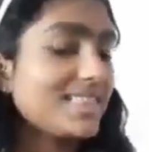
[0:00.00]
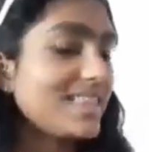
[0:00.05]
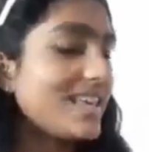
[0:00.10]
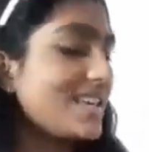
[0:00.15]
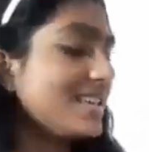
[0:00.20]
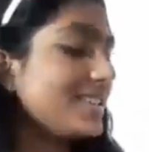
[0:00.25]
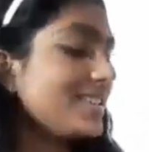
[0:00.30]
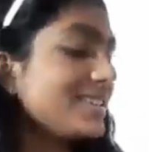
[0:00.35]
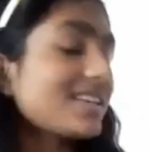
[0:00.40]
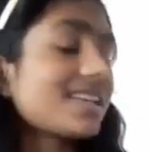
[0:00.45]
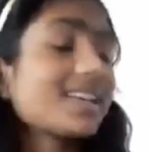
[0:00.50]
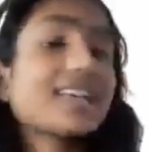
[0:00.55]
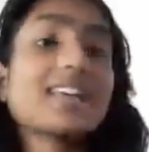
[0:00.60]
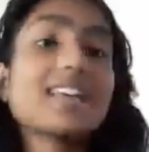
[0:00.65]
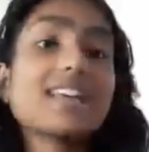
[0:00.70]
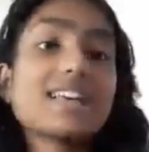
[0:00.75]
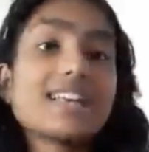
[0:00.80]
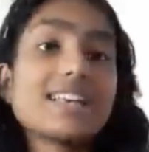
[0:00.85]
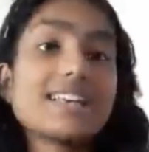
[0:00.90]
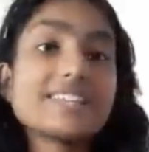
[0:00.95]
This
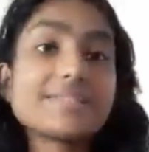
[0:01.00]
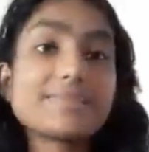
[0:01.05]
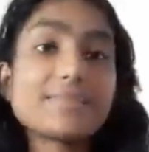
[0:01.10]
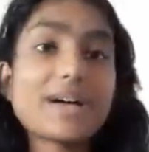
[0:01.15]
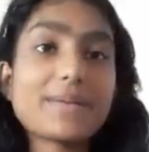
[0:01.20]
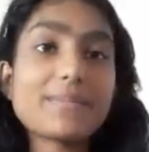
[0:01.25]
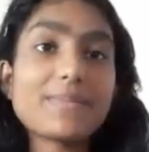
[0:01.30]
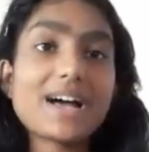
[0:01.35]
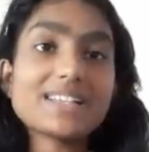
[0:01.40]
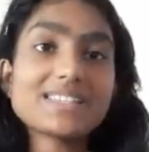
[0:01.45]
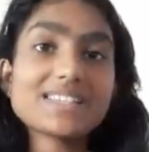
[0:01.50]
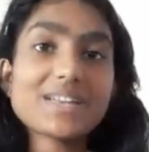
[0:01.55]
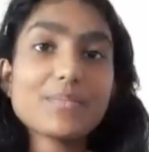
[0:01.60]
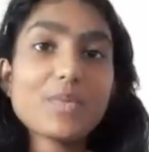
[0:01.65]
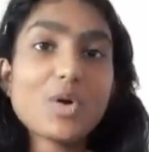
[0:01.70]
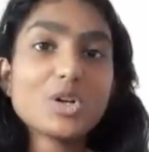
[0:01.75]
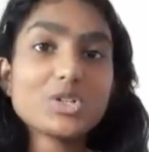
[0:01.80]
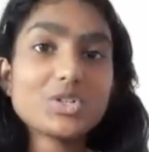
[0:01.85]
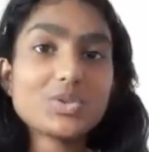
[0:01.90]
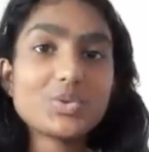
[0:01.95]
is my
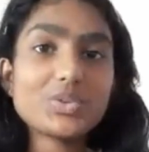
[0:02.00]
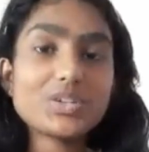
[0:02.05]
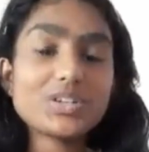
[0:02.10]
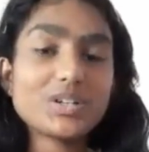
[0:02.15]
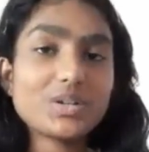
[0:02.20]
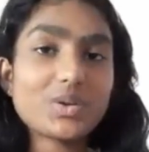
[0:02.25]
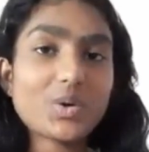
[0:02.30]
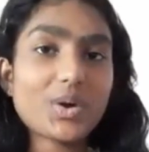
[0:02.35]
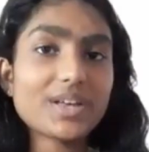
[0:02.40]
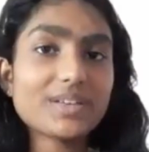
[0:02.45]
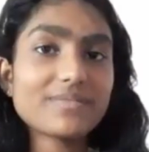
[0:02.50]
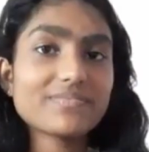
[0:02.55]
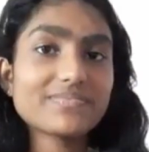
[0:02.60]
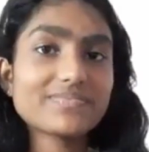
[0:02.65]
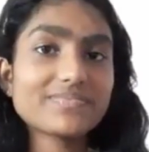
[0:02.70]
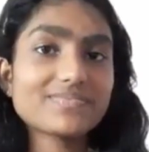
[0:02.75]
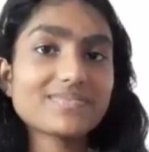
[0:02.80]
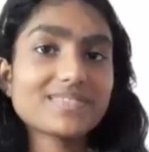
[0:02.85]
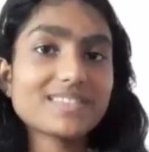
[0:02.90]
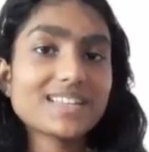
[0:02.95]
basketball shooter toy.
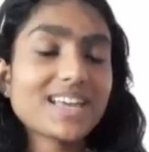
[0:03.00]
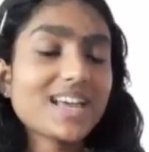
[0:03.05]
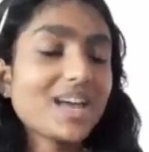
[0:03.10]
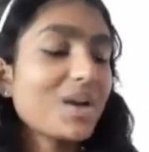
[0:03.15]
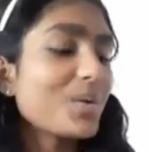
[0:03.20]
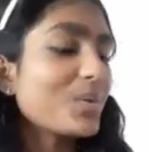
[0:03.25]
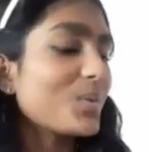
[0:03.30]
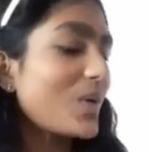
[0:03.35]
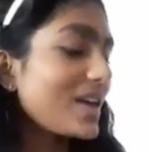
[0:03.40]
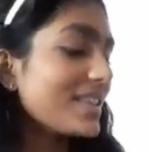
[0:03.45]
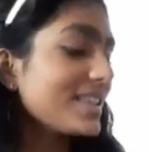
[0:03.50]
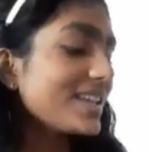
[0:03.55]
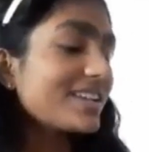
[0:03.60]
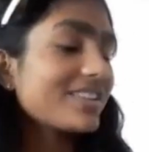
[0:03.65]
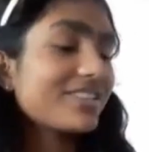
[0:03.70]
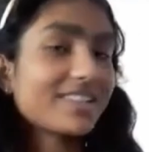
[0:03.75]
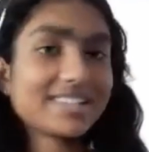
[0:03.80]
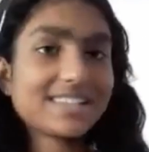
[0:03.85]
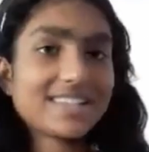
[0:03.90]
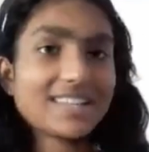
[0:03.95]
One
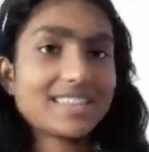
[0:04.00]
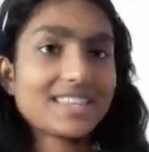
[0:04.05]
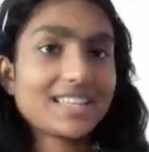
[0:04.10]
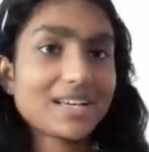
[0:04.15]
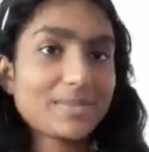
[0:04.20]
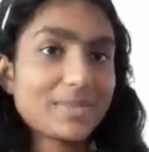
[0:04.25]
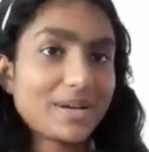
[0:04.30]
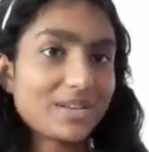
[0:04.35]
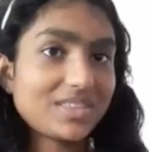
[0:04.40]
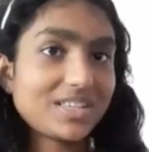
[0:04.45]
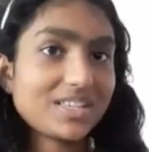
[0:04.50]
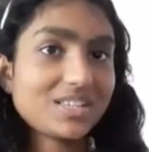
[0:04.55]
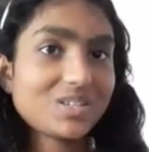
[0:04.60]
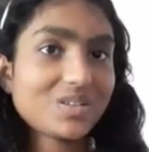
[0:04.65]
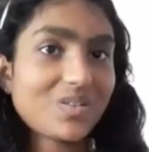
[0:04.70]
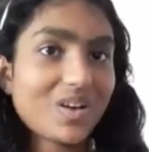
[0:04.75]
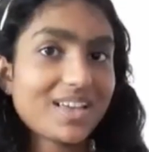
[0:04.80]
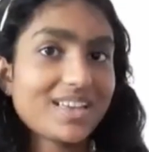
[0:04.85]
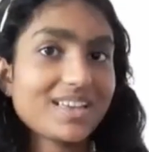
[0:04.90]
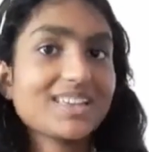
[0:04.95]
interesting thing about this
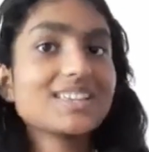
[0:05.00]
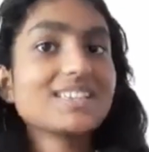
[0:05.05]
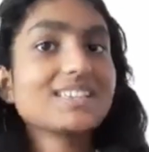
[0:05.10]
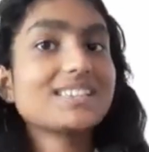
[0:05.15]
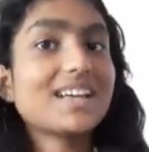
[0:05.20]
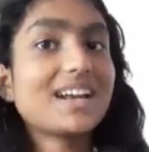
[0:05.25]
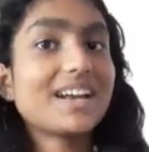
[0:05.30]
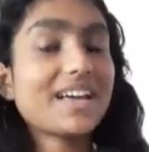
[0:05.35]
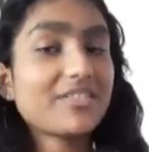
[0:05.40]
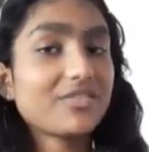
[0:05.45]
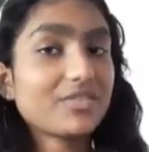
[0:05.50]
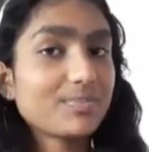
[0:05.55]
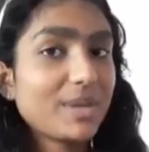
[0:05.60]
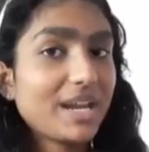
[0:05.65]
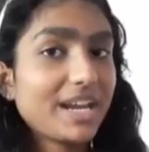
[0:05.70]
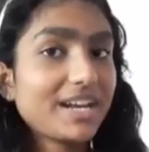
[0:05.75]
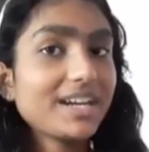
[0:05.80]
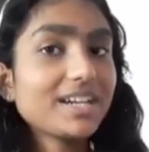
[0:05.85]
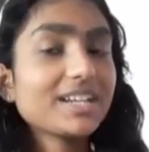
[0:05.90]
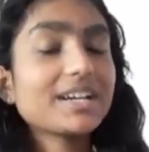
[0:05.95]
toy is that I have
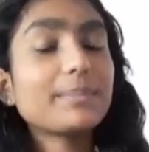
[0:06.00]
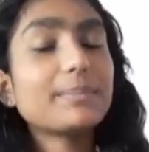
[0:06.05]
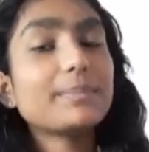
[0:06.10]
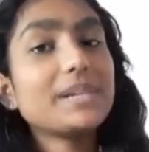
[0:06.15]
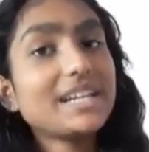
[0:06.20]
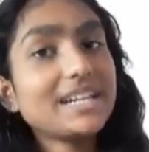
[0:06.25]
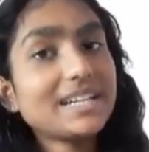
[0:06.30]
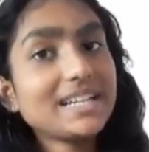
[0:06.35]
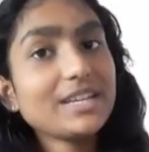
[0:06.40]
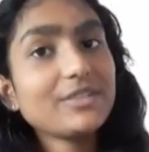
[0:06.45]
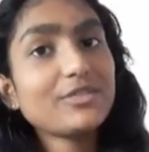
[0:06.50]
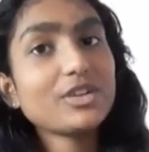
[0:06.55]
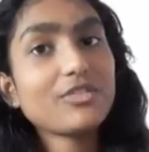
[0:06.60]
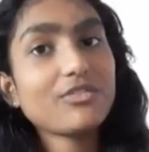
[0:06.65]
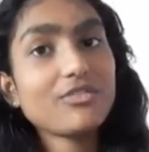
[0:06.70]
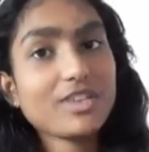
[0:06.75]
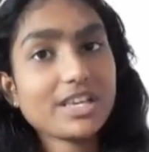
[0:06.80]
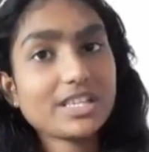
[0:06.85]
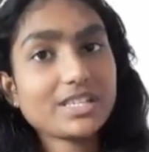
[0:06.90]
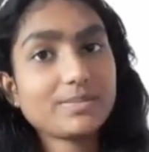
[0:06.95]
made it completely
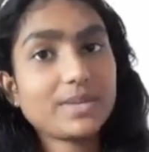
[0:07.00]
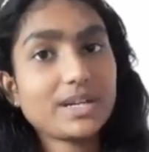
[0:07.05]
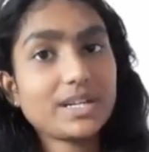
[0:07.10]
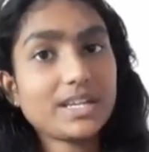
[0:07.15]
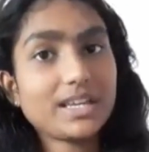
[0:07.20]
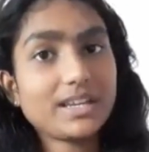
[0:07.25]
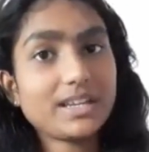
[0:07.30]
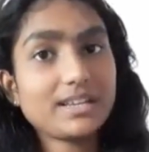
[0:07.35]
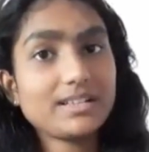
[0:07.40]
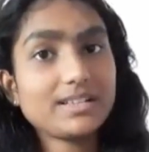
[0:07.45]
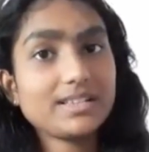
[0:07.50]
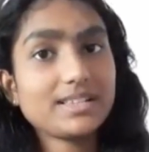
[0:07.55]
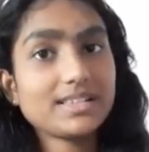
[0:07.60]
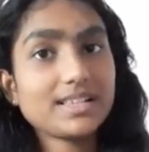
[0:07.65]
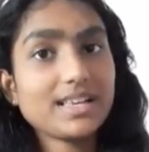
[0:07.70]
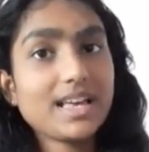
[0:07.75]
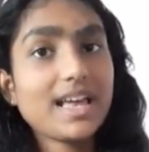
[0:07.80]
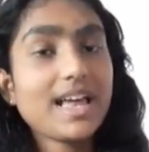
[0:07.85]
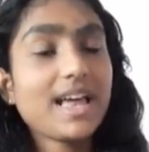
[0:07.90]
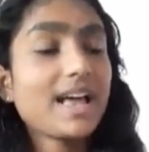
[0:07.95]
from waste materials,
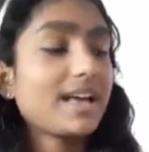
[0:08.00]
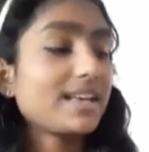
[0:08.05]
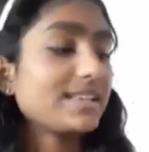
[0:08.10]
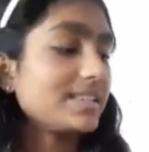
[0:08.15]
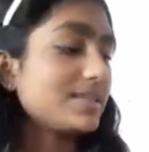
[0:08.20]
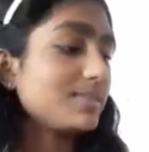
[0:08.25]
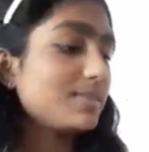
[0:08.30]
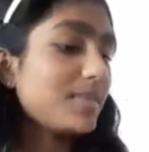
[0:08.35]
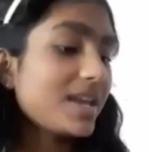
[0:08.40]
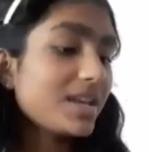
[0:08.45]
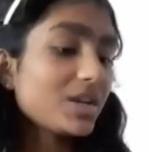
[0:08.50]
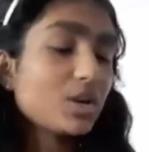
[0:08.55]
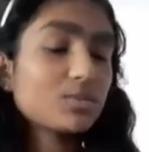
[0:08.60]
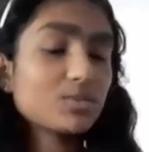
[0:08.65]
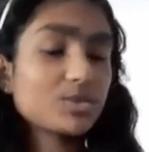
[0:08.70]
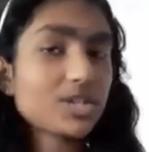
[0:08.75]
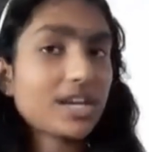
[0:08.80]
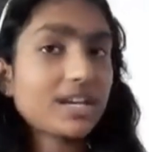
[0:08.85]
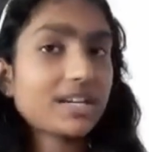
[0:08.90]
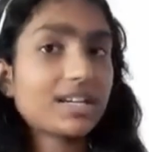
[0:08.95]
as its main
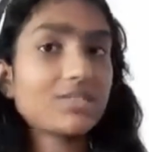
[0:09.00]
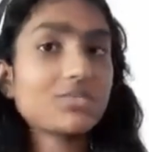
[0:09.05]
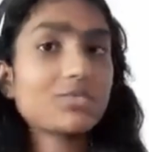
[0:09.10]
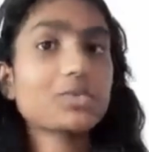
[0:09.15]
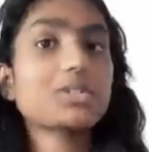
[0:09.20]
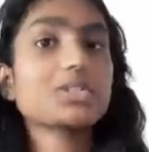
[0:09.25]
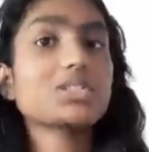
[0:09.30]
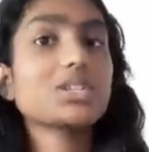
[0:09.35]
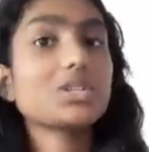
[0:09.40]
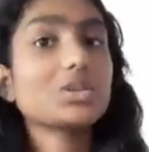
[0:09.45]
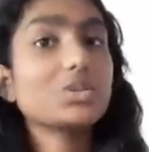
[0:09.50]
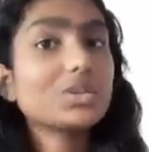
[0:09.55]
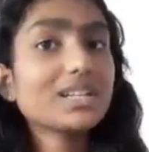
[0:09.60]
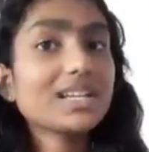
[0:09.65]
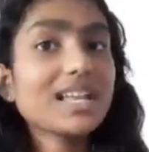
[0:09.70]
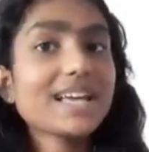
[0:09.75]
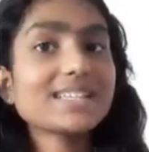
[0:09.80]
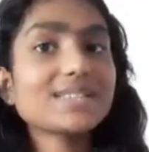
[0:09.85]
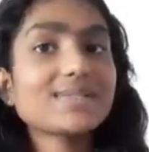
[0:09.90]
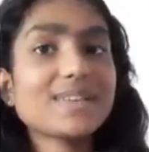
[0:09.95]
objective was to
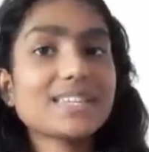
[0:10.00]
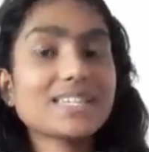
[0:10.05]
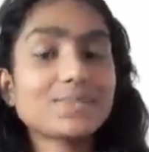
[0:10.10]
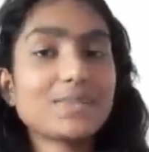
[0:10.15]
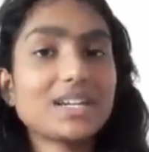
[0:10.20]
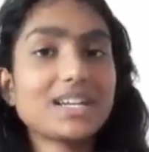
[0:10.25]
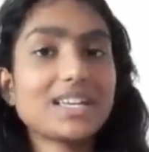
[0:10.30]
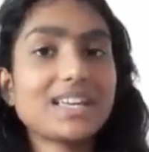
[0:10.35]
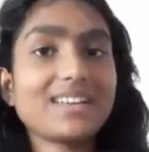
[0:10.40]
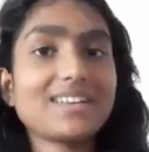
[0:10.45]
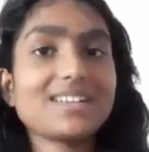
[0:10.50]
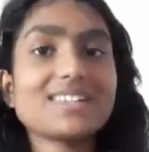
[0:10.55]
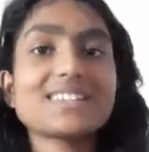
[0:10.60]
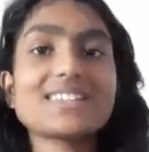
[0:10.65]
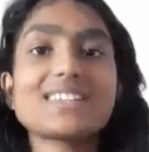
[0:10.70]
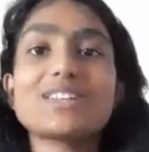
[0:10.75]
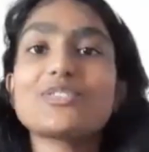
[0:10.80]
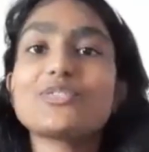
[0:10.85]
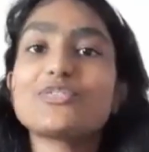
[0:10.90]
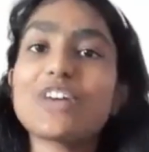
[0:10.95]
utilize waste materials
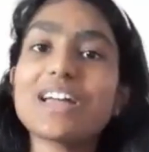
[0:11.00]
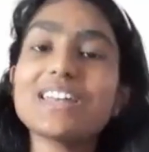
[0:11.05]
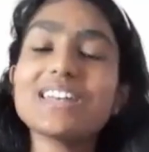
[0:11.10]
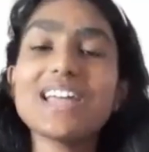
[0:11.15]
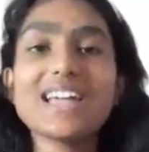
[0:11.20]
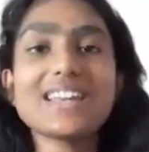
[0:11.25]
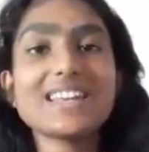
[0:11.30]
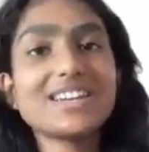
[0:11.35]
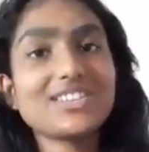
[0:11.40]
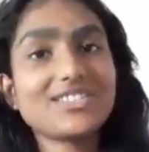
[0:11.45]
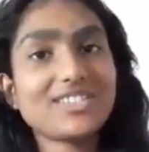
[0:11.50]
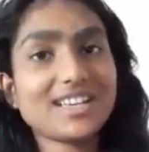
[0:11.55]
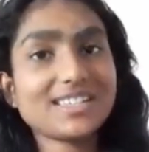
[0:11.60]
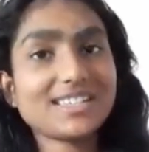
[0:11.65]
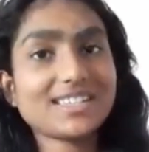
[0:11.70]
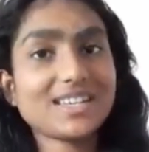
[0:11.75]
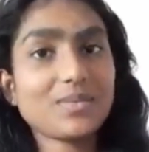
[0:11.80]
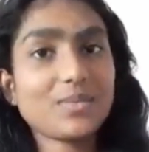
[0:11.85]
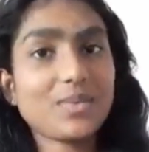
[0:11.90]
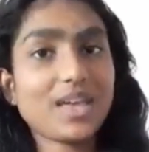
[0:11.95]
in a fun and
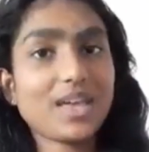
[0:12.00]
interesting